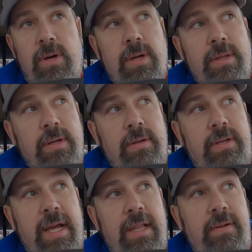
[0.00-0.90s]
on their
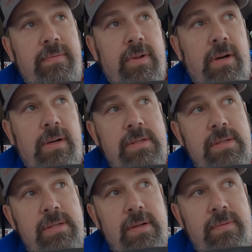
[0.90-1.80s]
daily vlogs
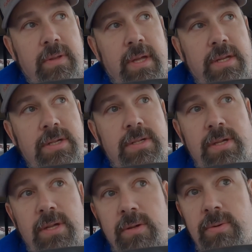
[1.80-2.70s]
and stuff, do they just
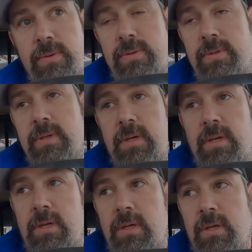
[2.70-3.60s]
use
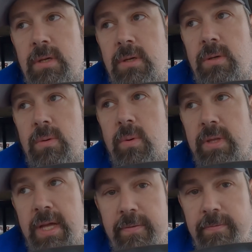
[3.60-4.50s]

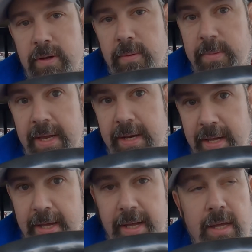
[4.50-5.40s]
what they filmed that
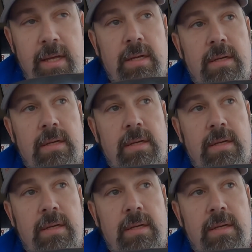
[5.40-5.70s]
day?